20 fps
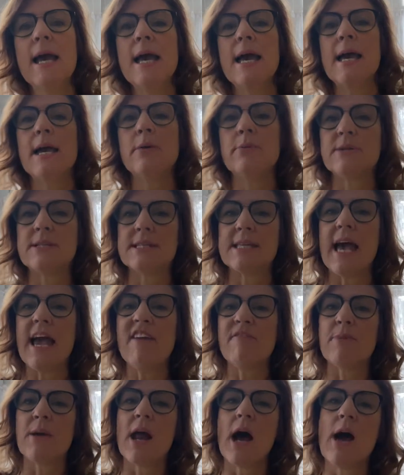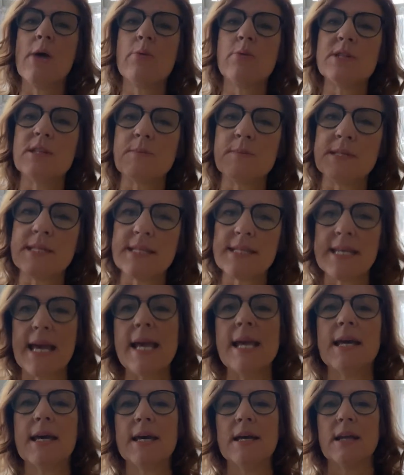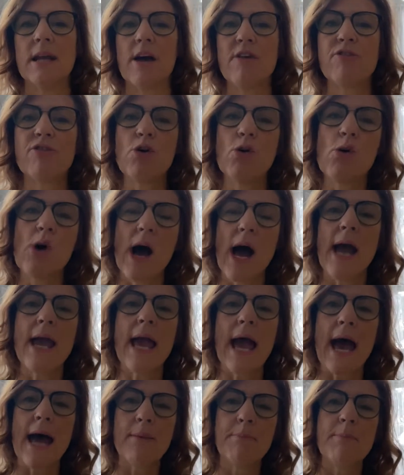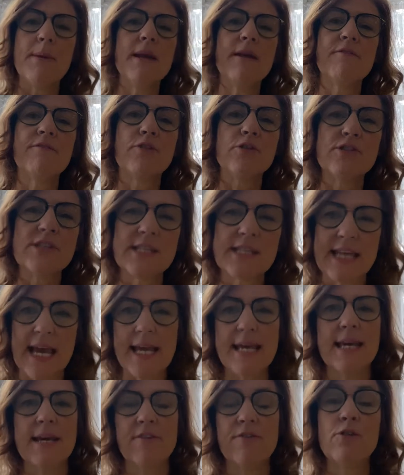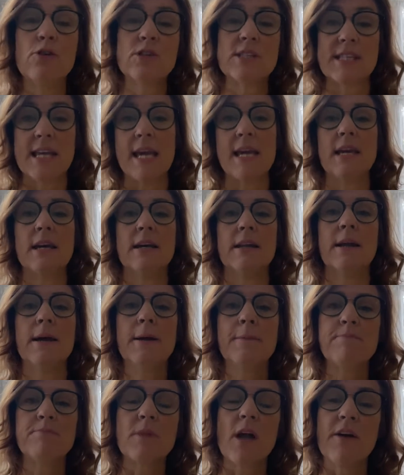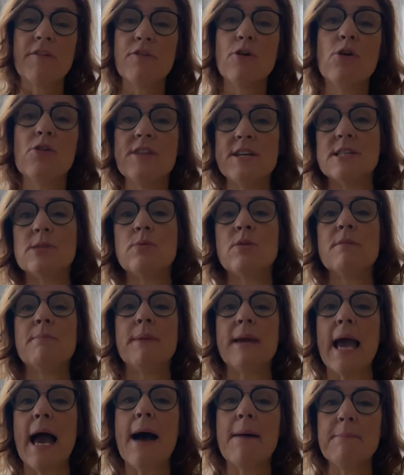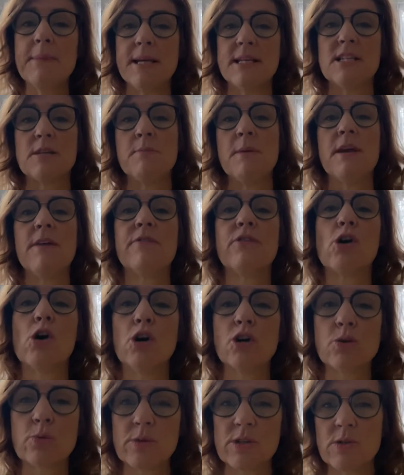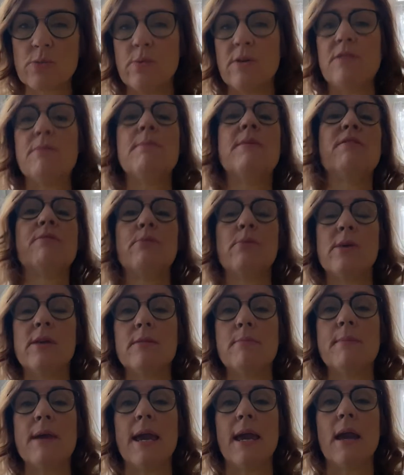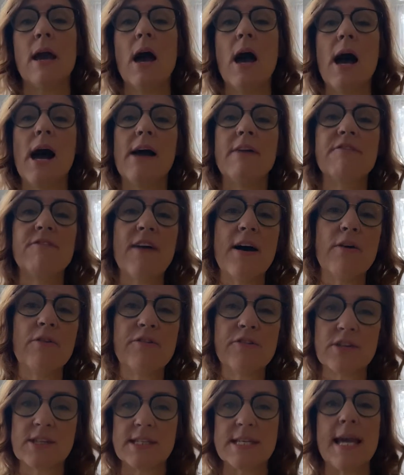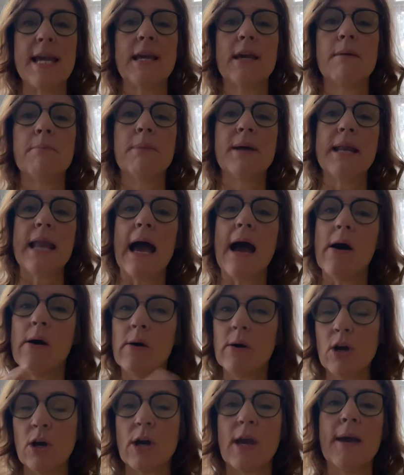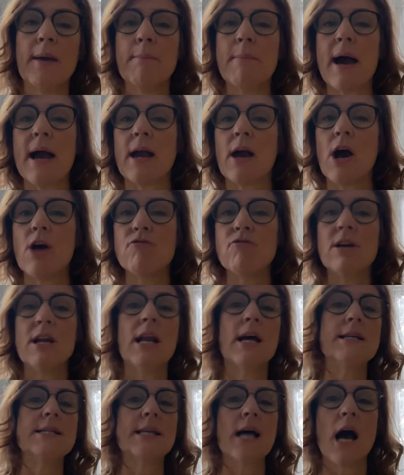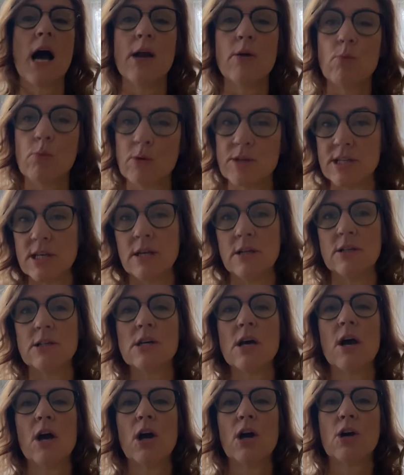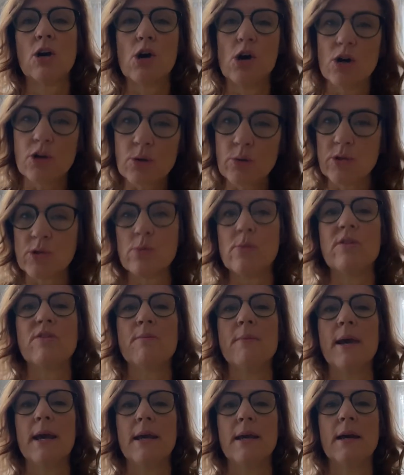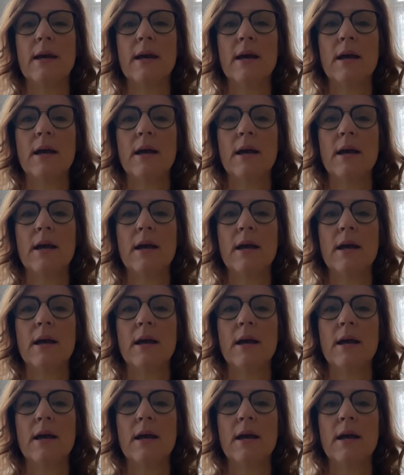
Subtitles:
He would say, but I was mistaken. I thought I had been forsaken. I thought this wouldn't be happening to me if God was with me. I felt forsaken, but now looking back, I realised that I wasn't. God was with me.